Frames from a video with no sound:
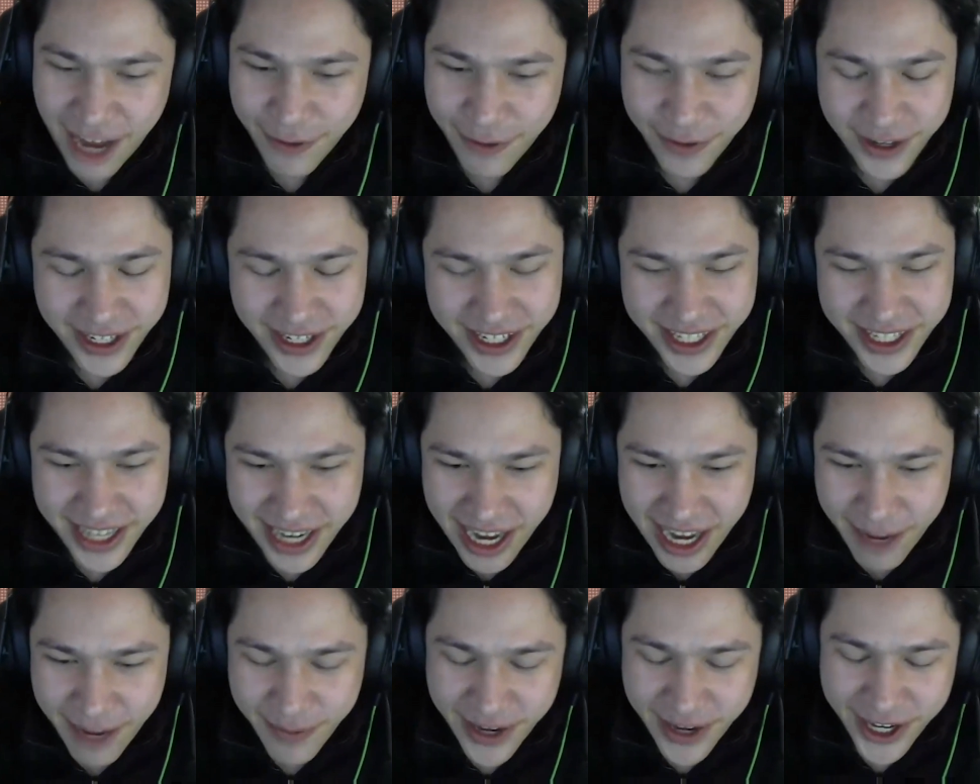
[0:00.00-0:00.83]
First,
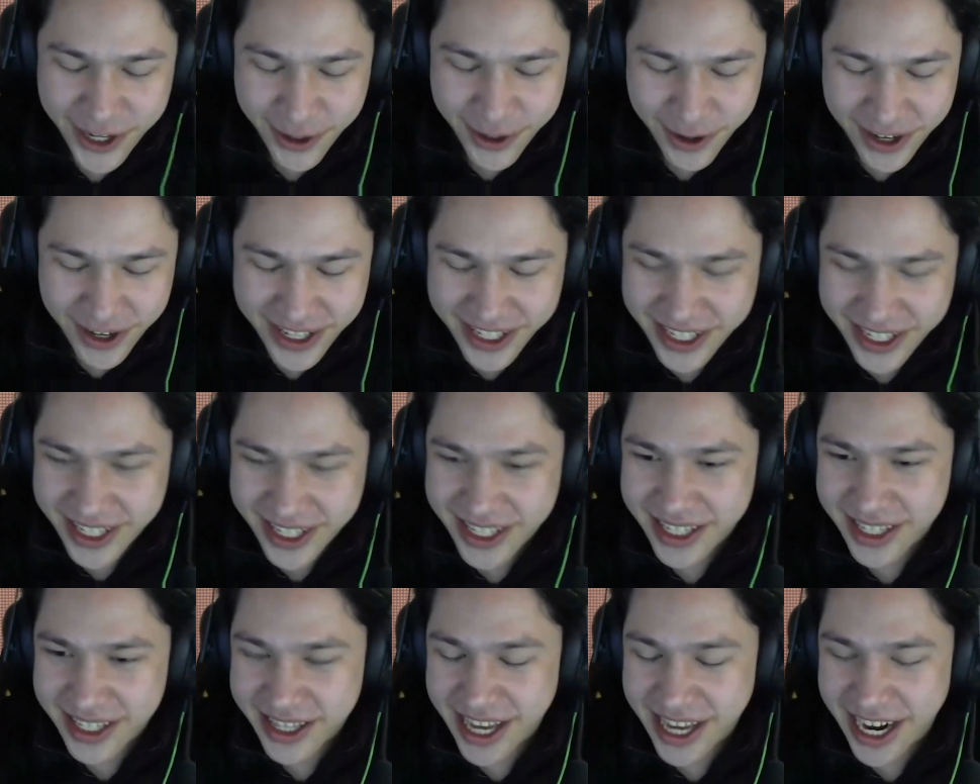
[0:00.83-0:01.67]
Ben Jordans
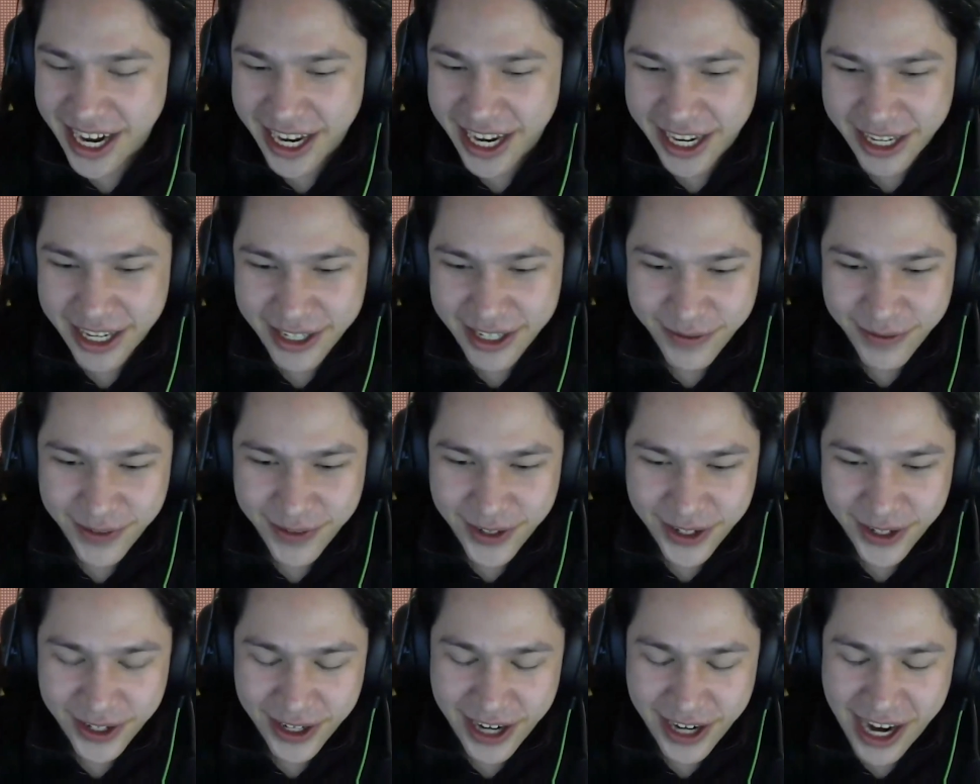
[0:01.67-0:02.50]
is thanking us
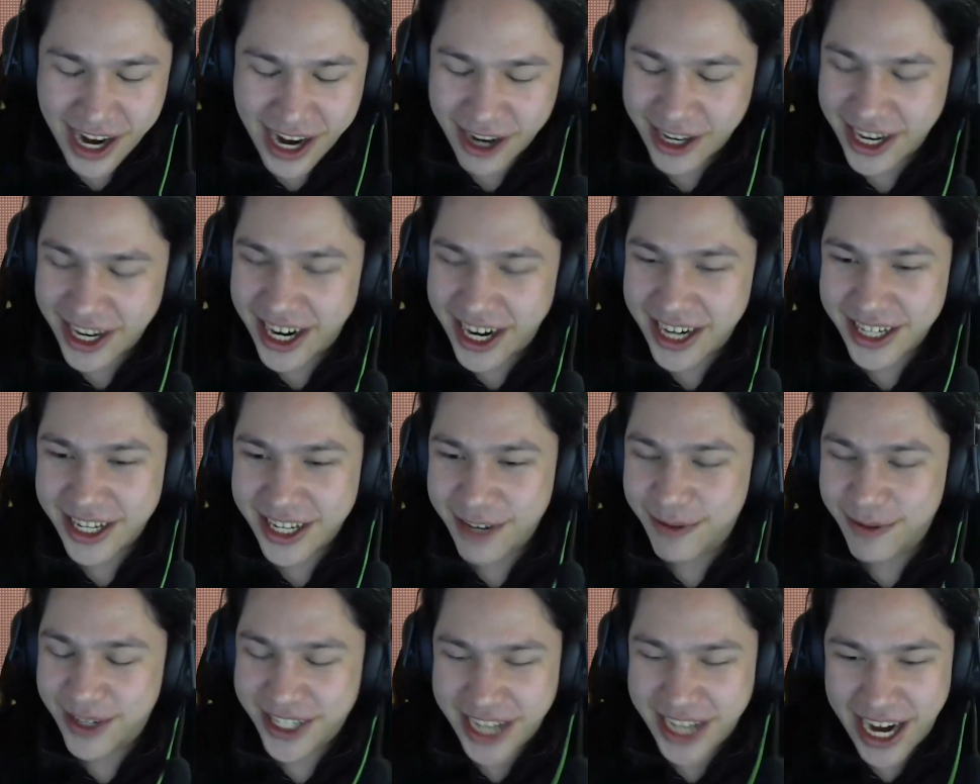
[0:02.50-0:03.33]
for our
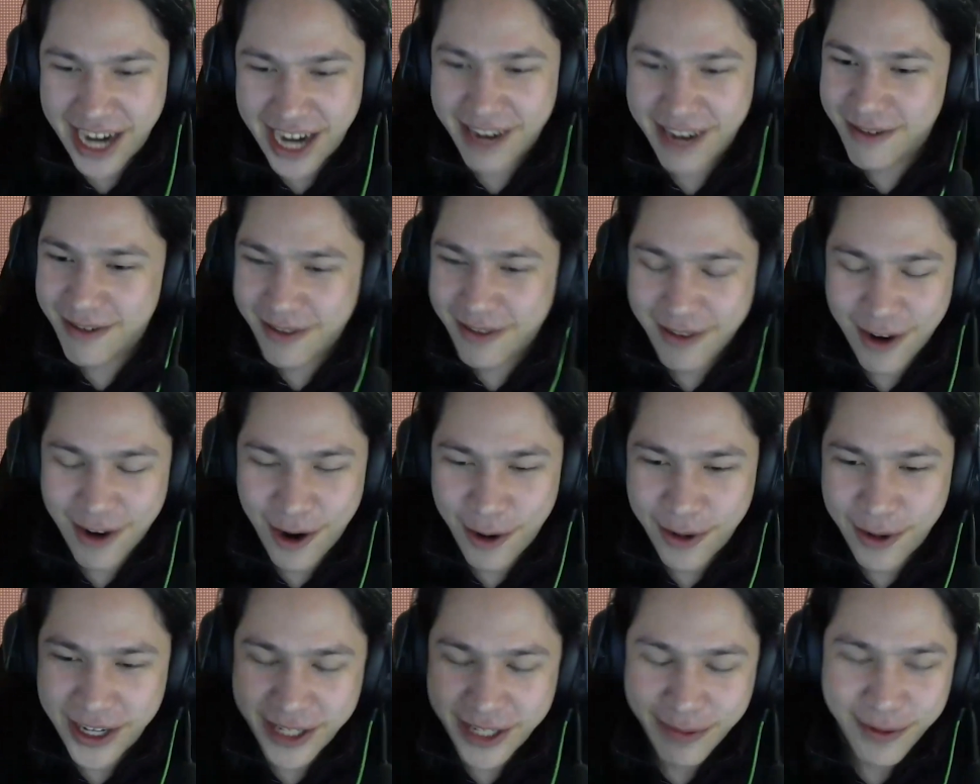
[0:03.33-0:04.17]
content, which I
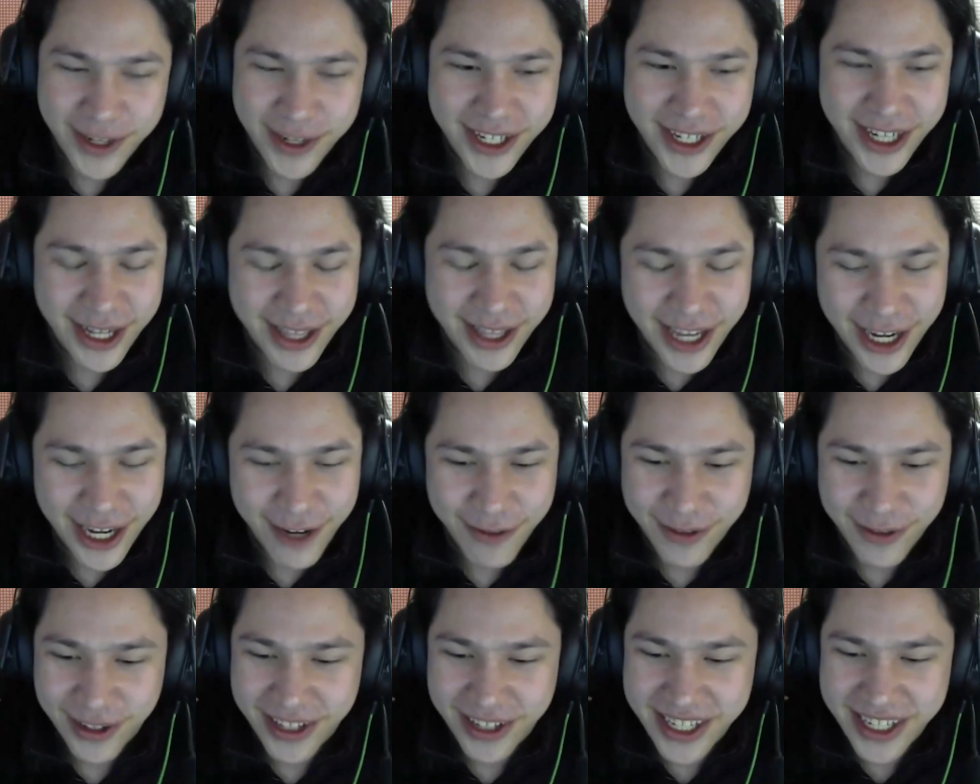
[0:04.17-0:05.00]
always appreciate. Thank
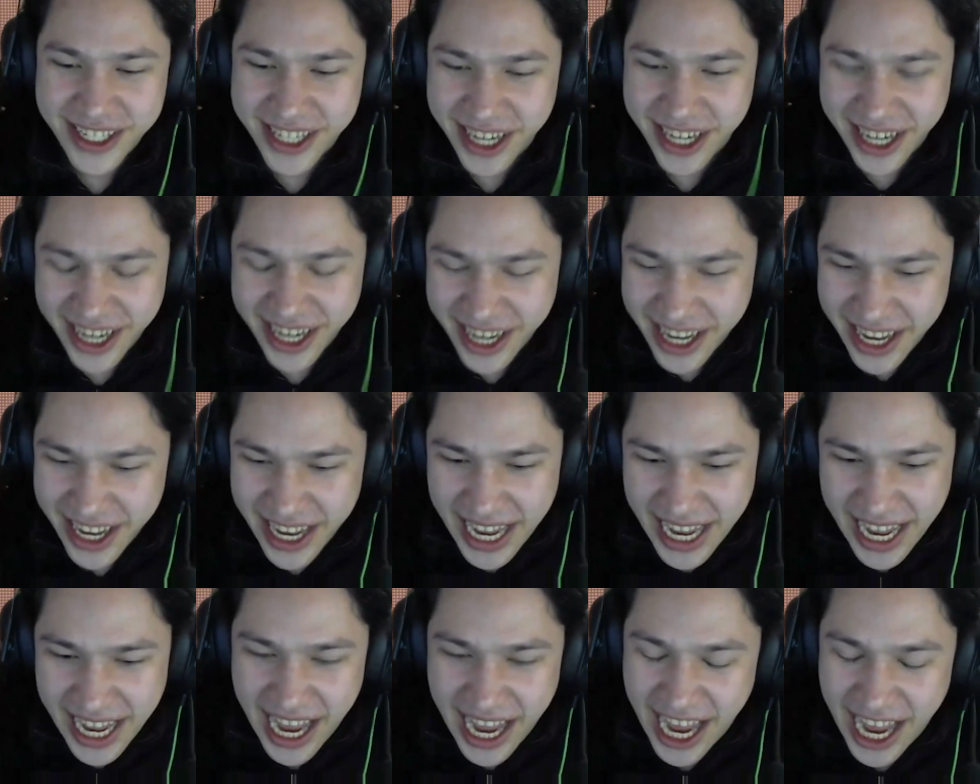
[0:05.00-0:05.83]
you for listening.
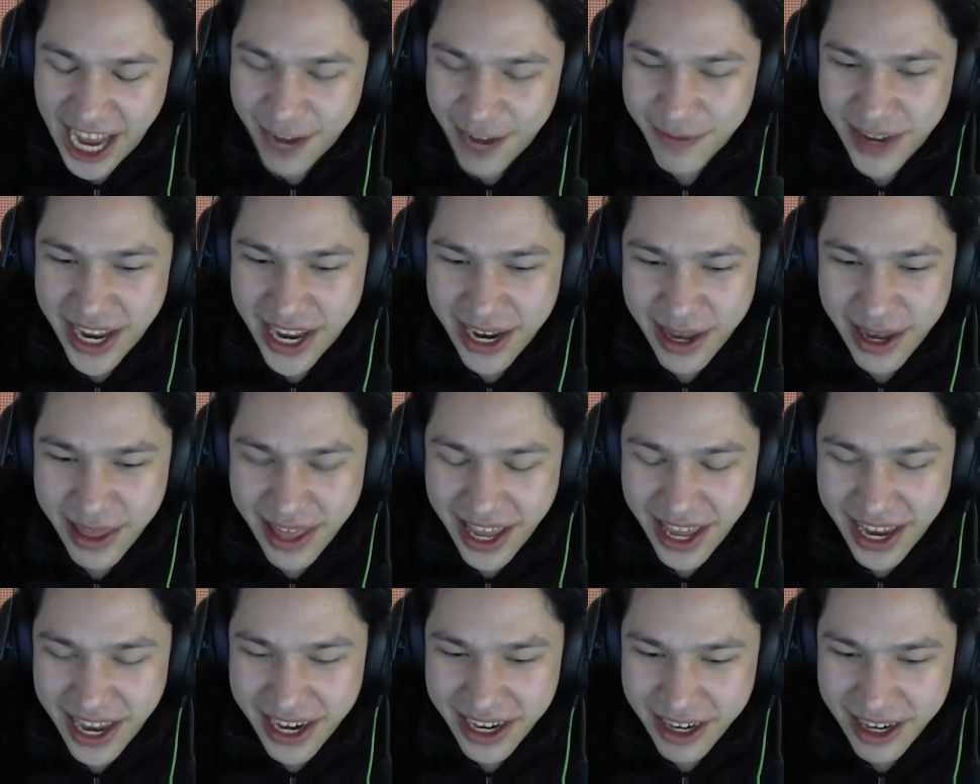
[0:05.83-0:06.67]
And
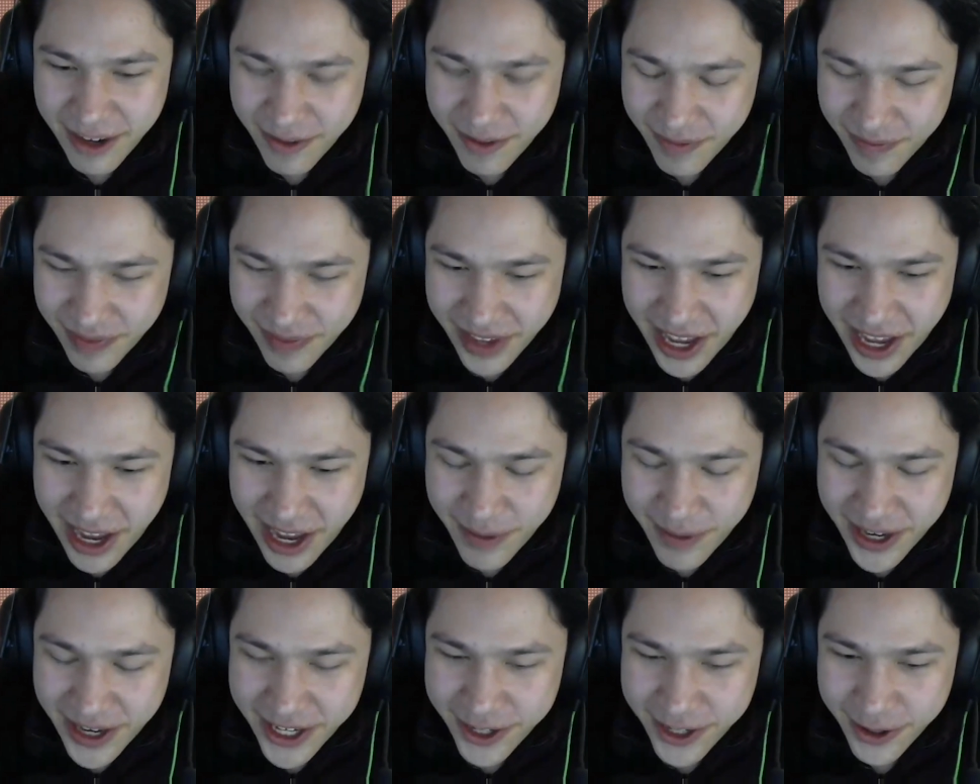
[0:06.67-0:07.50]
then
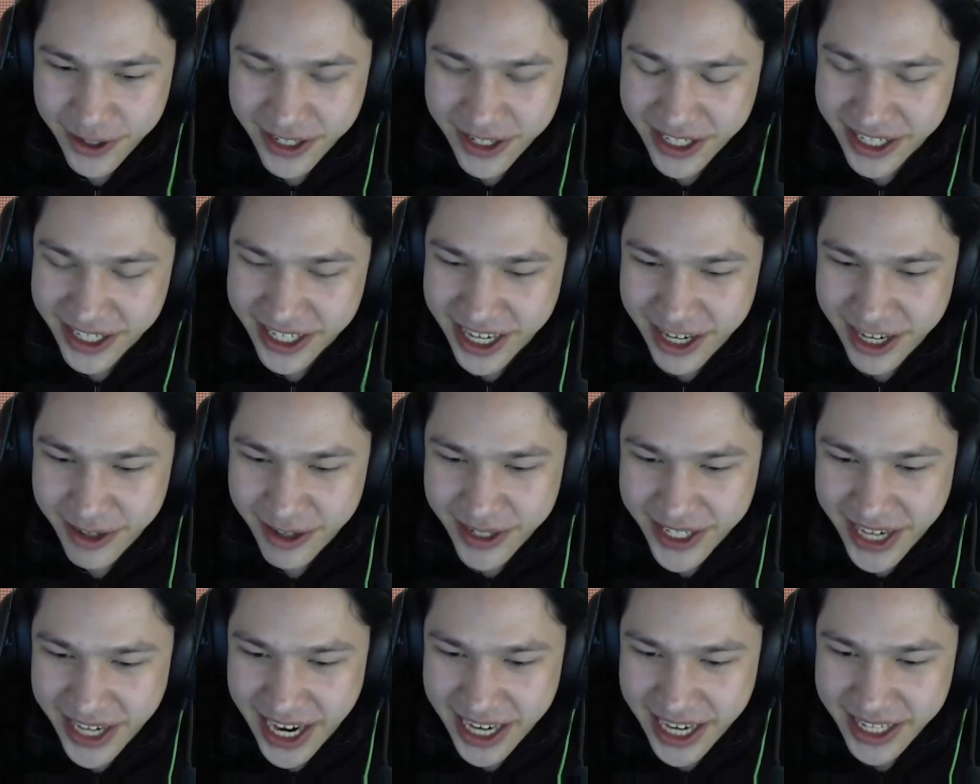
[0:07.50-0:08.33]
Ben Jordans
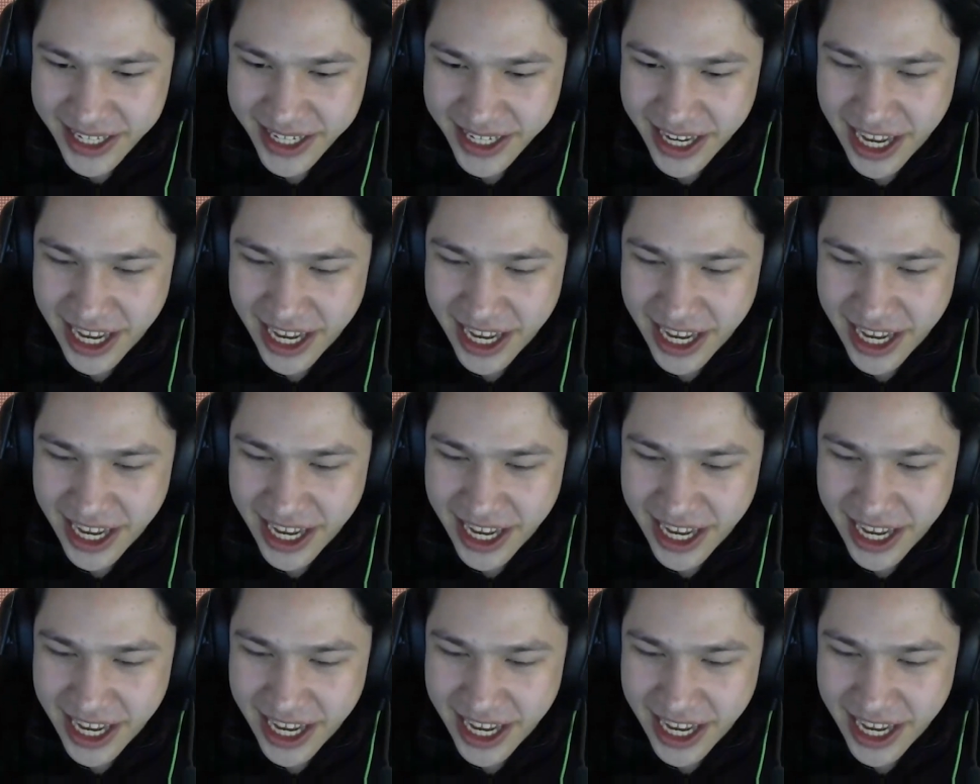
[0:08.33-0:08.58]
continues to ask,